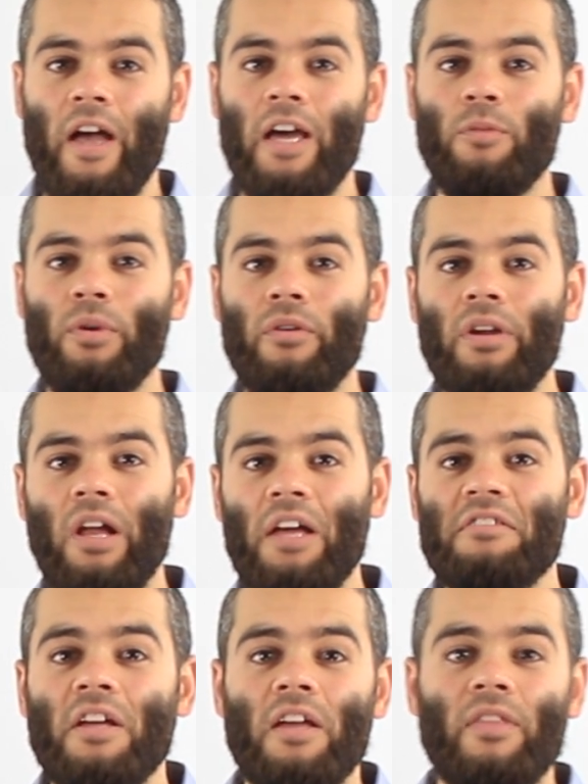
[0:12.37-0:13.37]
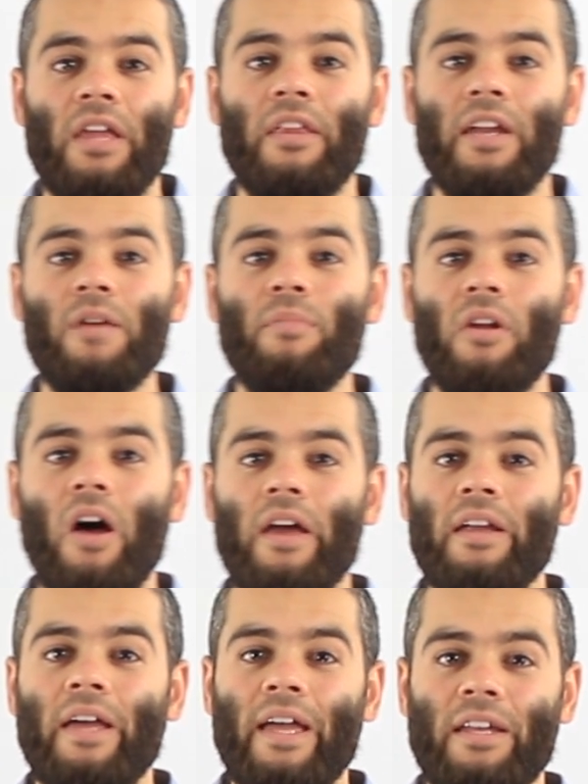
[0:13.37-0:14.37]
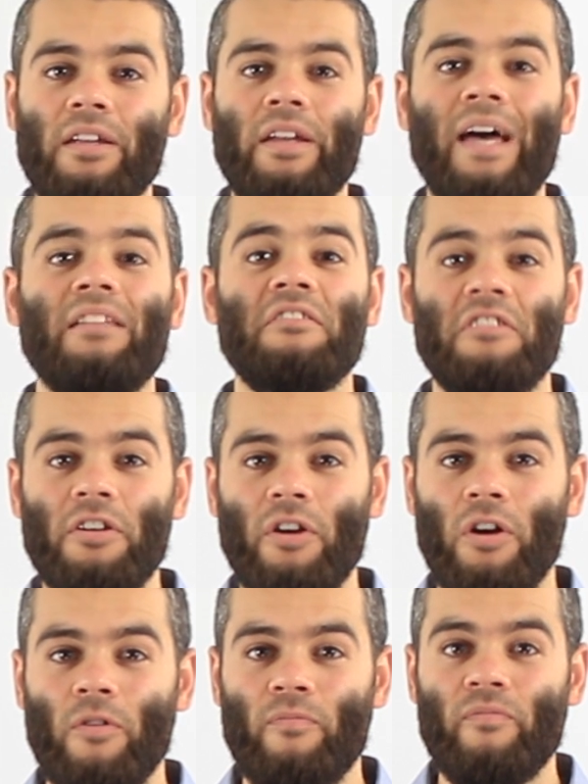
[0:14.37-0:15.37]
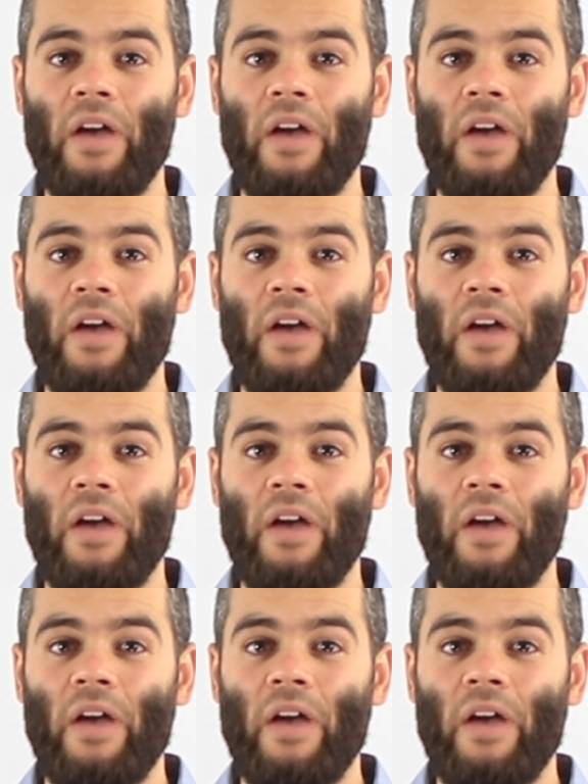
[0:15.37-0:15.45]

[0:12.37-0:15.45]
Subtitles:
And we realized that the number line ended at zero.